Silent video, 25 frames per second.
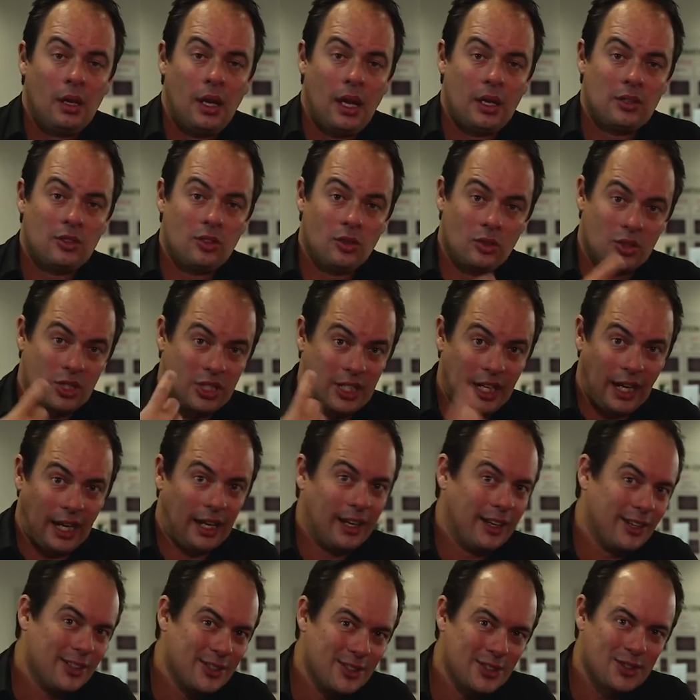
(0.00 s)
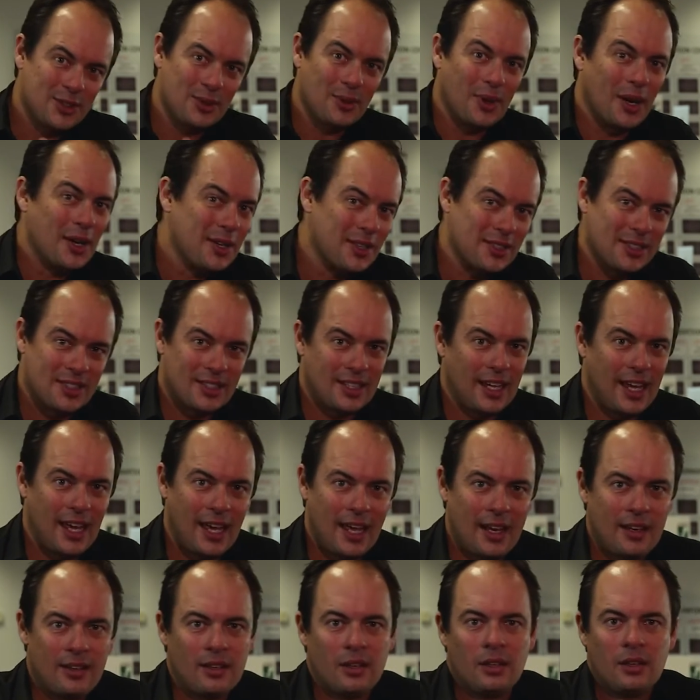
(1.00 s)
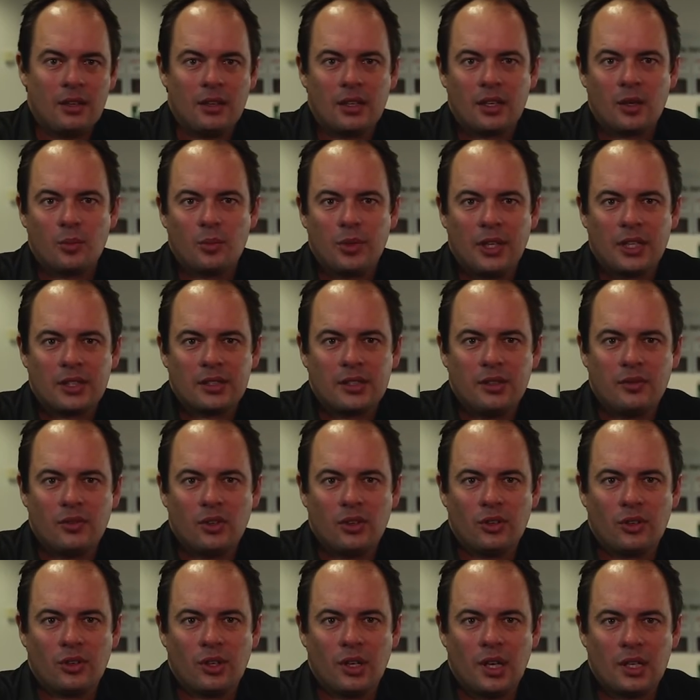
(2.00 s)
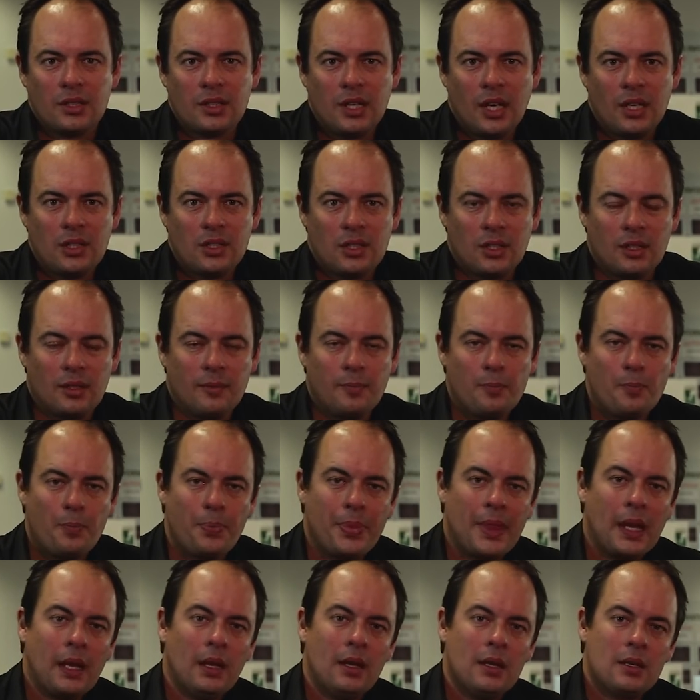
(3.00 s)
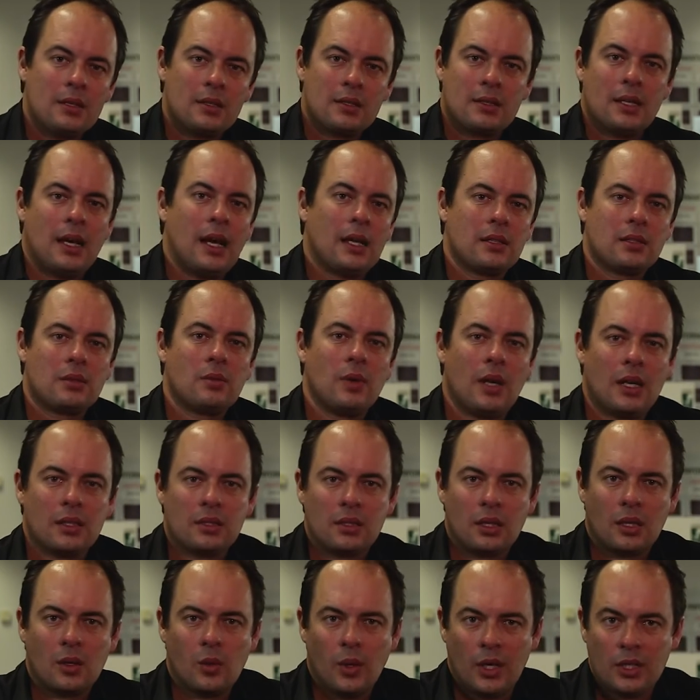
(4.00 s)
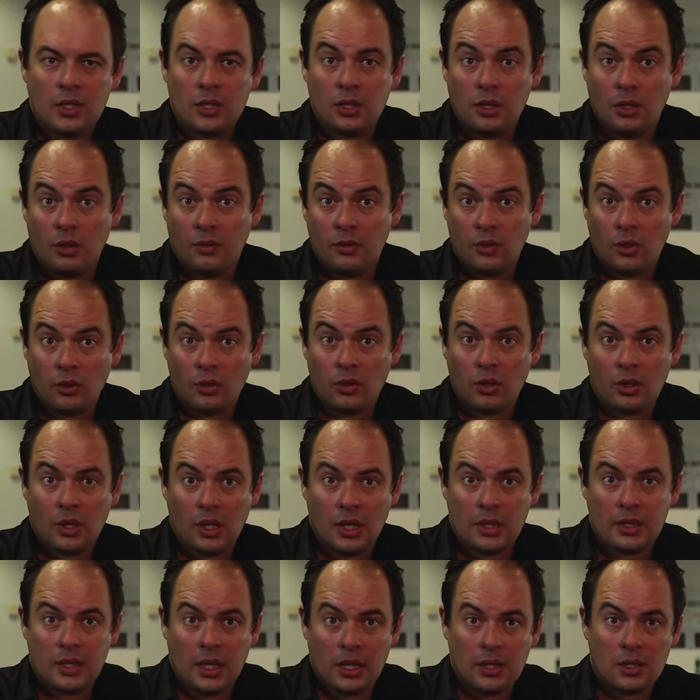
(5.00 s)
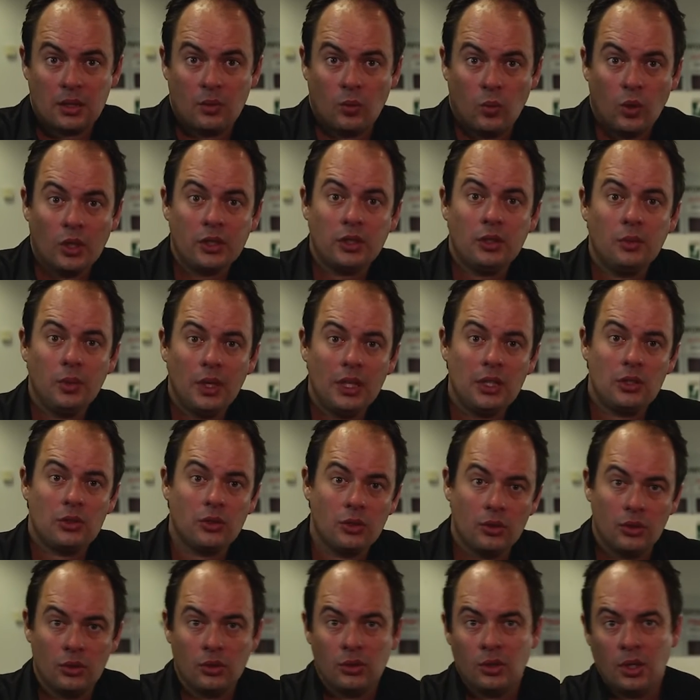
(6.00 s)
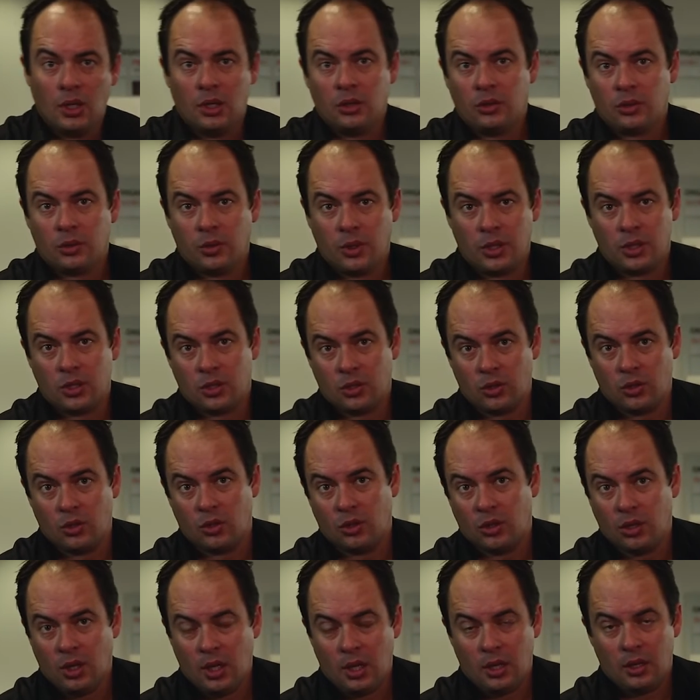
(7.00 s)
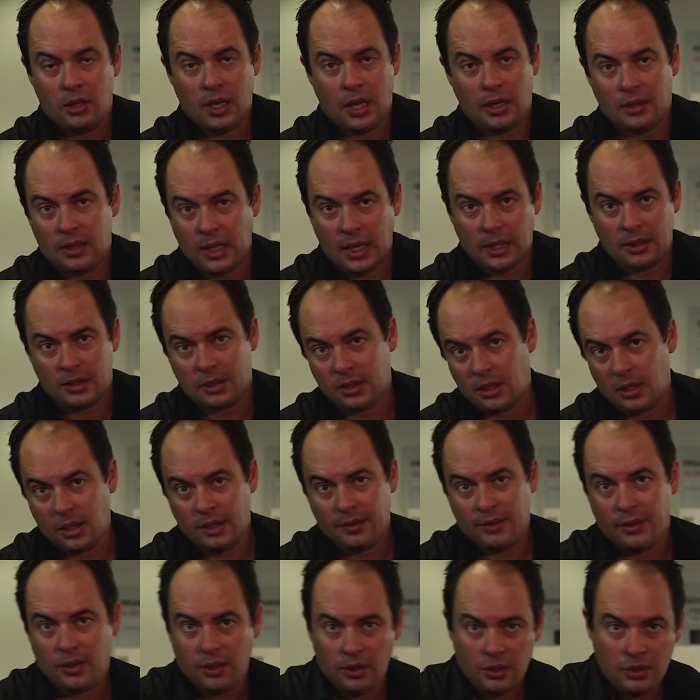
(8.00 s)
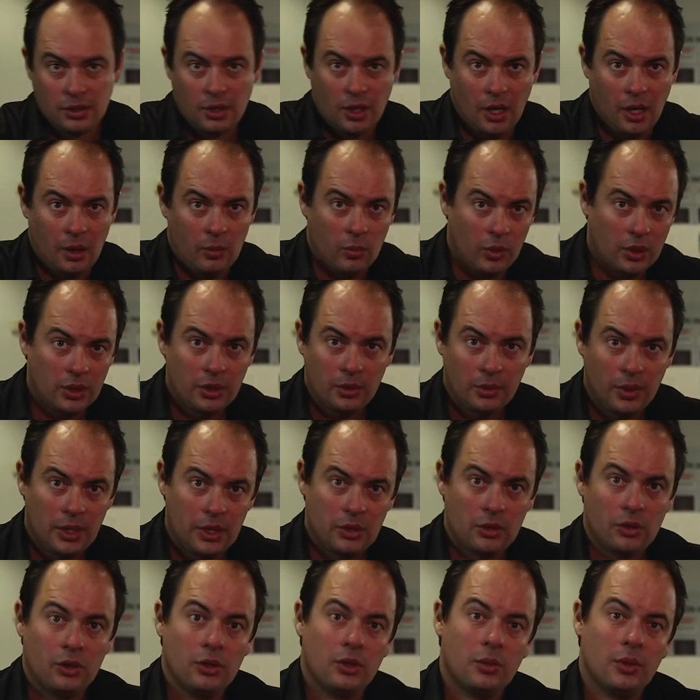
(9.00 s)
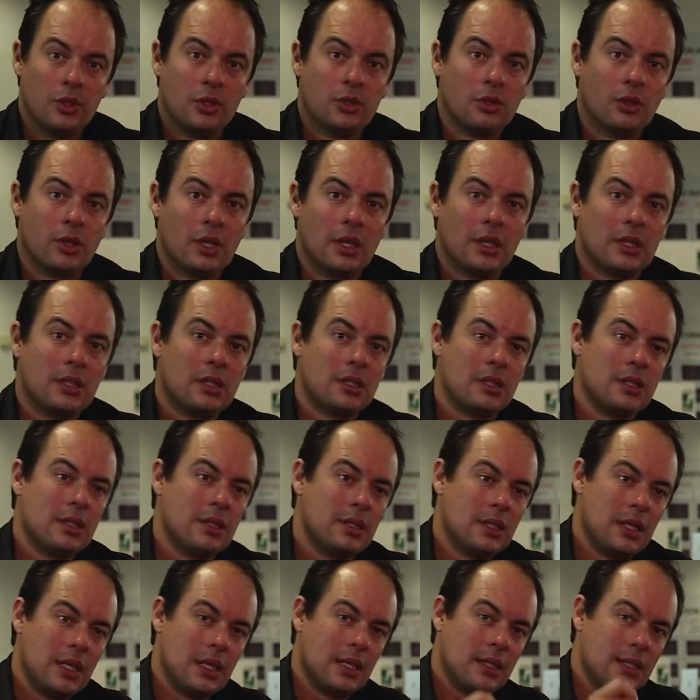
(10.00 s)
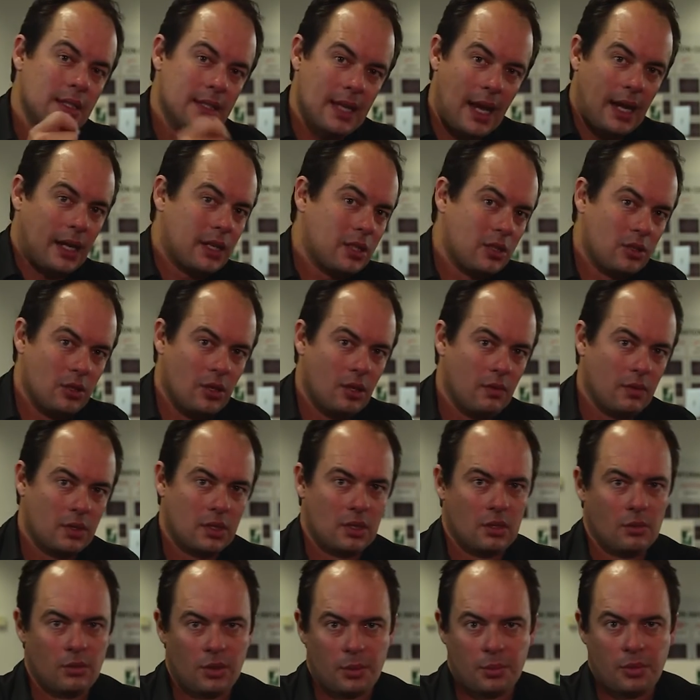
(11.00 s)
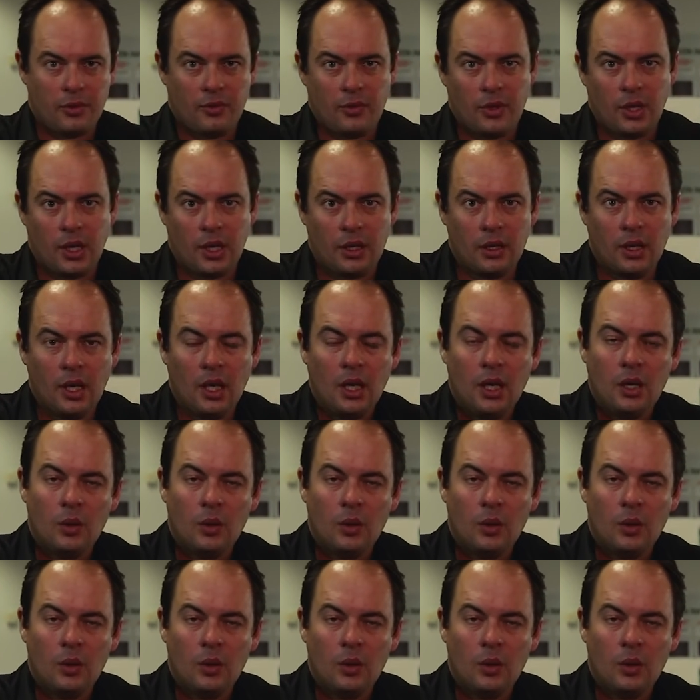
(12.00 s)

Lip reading: as you're challenged to understand the complexity of your organisation, start to ask the question of your organisation, what do we do to ensure that that's delivered on time? What do we do to ensure that this is the exact service that we provide?